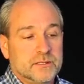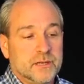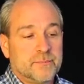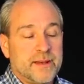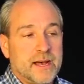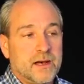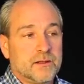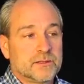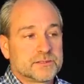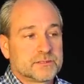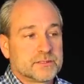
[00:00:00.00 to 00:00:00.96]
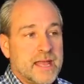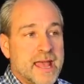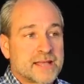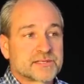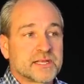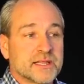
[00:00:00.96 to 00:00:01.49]
about
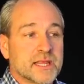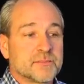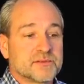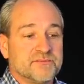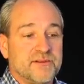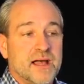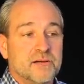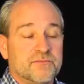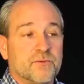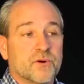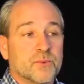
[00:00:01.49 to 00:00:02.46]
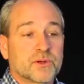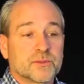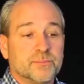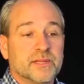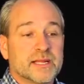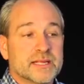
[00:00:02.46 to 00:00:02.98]
asking them to file formal
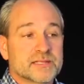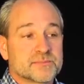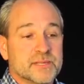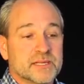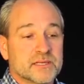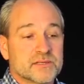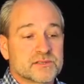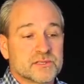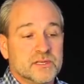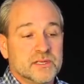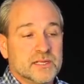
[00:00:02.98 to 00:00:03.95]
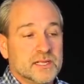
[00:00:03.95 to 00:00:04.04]
complaints because